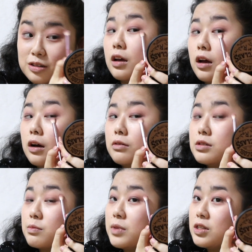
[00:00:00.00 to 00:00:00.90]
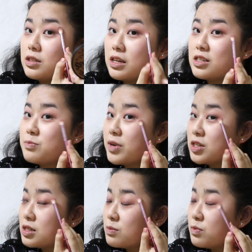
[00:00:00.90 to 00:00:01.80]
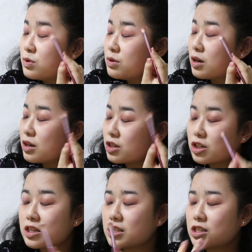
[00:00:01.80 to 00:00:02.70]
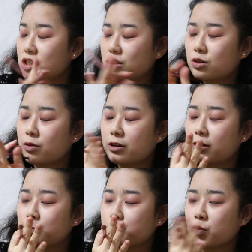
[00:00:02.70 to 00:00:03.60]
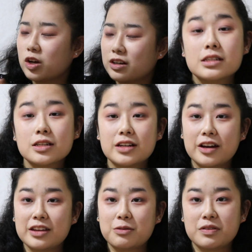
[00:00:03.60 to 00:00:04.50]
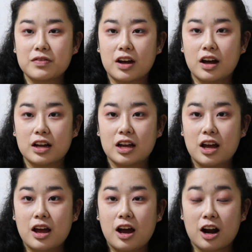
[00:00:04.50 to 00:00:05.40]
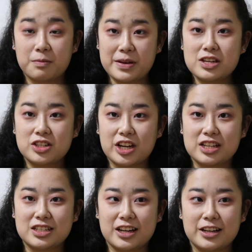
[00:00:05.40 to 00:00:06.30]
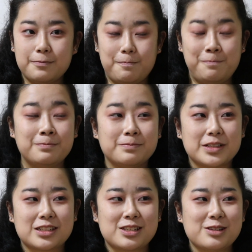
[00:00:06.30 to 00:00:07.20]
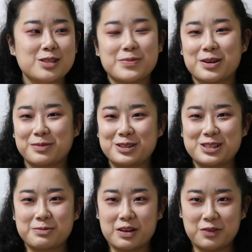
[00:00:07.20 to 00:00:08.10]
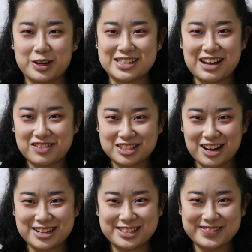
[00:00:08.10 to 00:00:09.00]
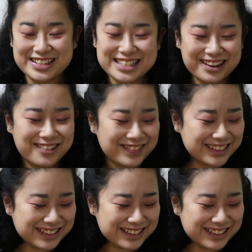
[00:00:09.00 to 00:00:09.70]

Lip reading: Now it's much smoother, the transition gradient. So now that we've got our base shade done, excuse me, I'm losing my voice after talking to myself.